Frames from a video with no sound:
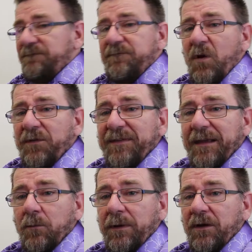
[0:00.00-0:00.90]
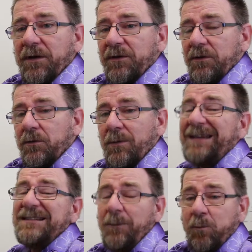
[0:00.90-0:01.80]
First thing we've got to do,
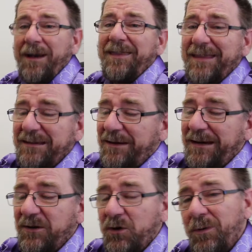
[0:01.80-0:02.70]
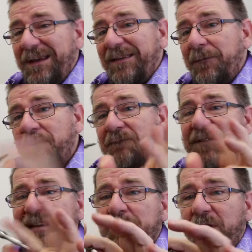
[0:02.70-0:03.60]
actually one of the things I need to do is
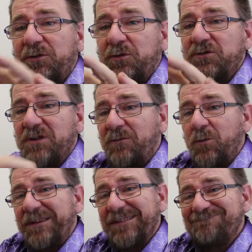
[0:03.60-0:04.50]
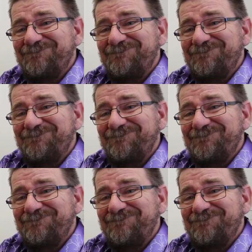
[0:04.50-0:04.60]
fix my screwdriver, which